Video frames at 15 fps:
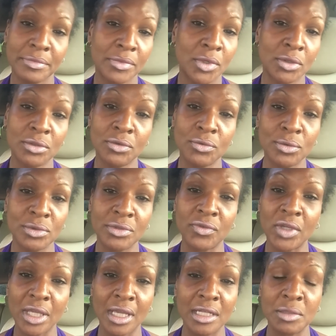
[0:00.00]
Those are rules of
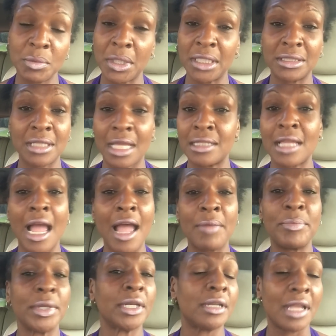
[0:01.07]
engagement as
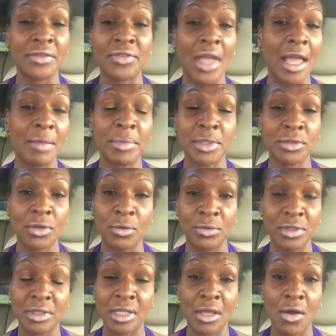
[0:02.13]
I've been
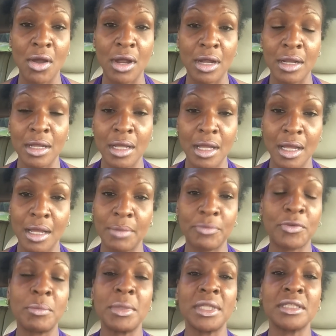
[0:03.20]
told that they are
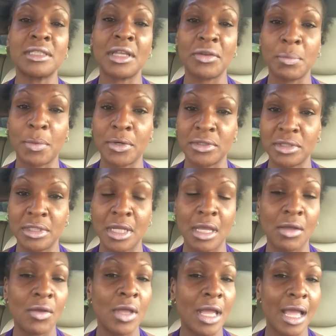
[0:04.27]
for military
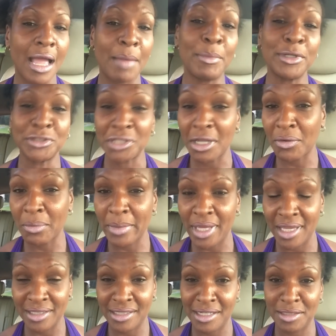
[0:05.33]
personnel. I'm gonna check with
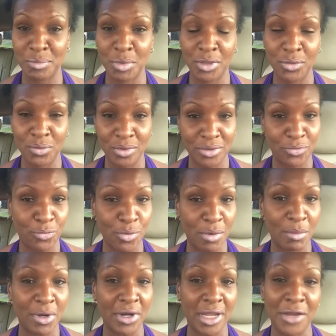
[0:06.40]
my ex-husband, who was a
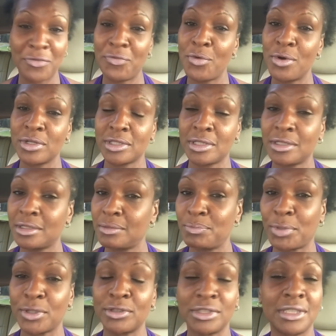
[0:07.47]
former Air Force
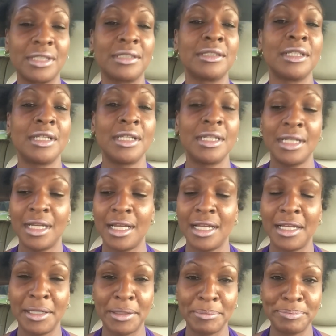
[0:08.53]
person,
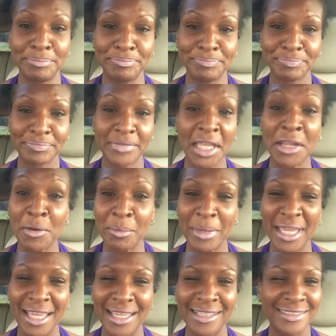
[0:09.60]

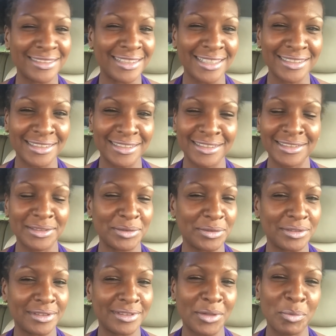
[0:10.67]
airman.
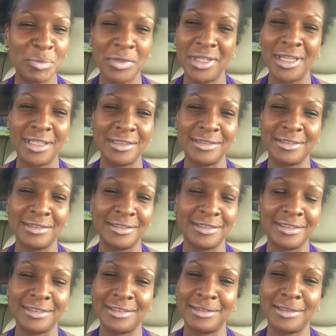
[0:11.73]
Don't
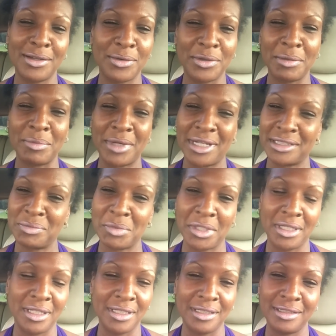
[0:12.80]
inbox
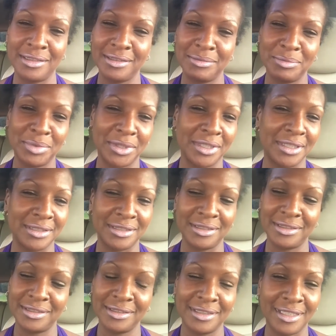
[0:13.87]
me,
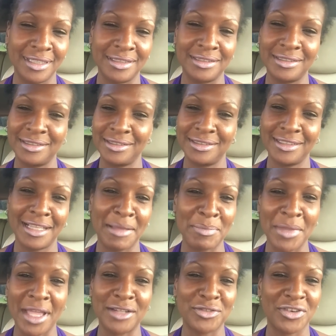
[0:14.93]
please, because
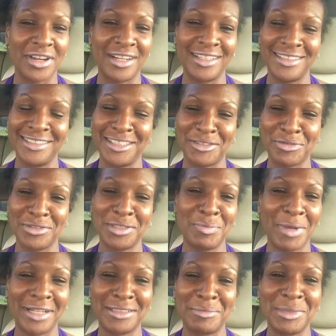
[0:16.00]
I'm not trying to
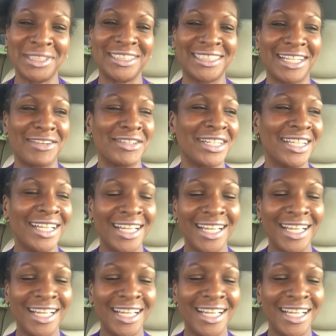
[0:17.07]
disrespect the military.